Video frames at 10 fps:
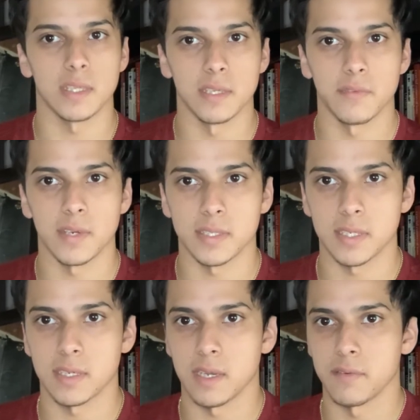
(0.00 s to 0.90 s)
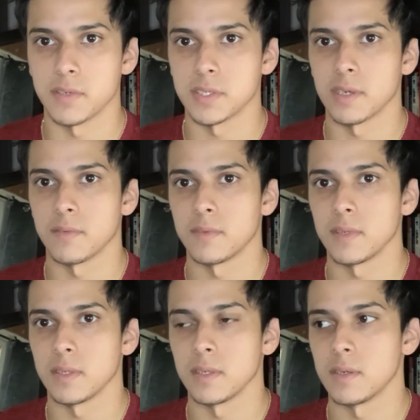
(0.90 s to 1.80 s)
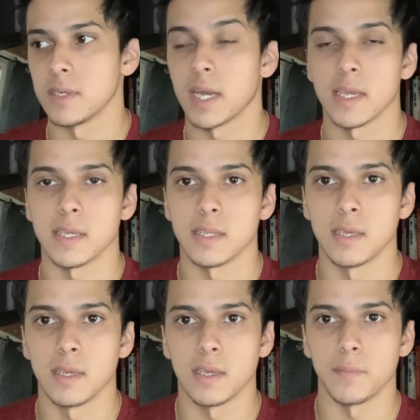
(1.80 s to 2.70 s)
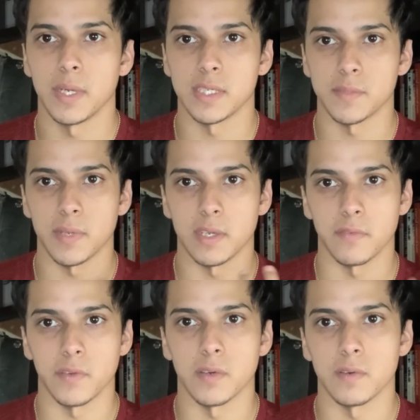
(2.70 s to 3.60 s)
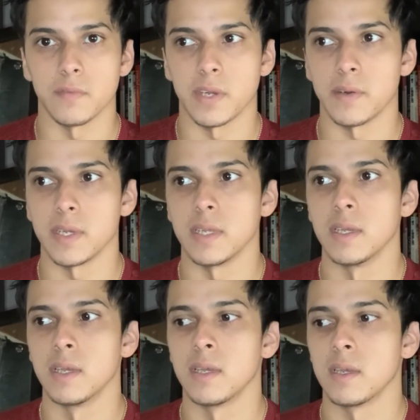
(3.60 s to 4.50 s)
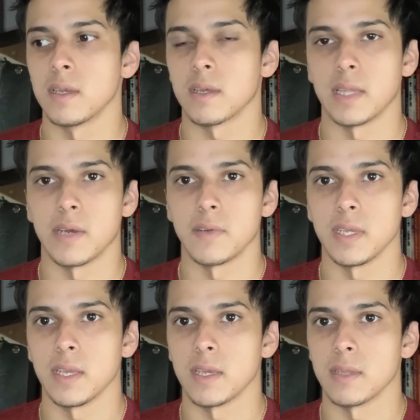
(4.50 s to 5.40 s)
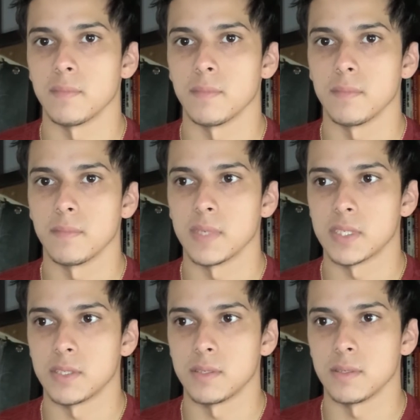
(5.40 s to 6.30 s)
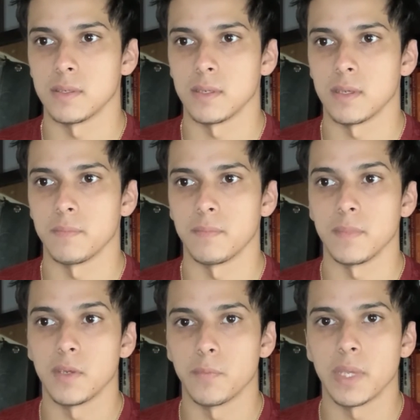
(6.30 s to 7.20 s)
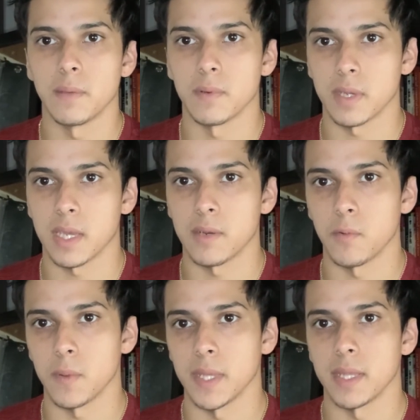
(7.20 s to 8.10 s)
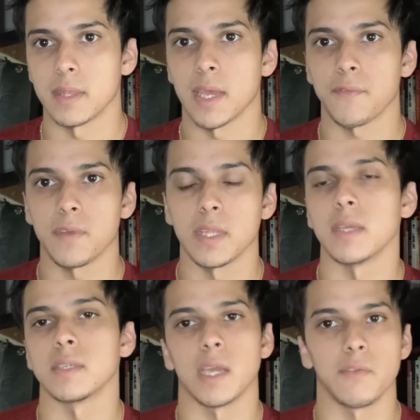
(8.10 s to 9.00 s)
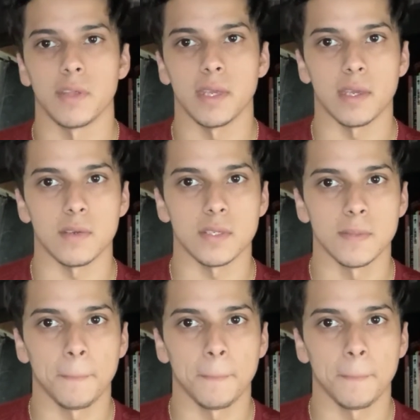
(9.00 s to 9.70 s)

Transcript: if you're not taking care of yourself, your diet, it might just make you feel very cloudy and you'll be able to kind of relate that feeling to everything else.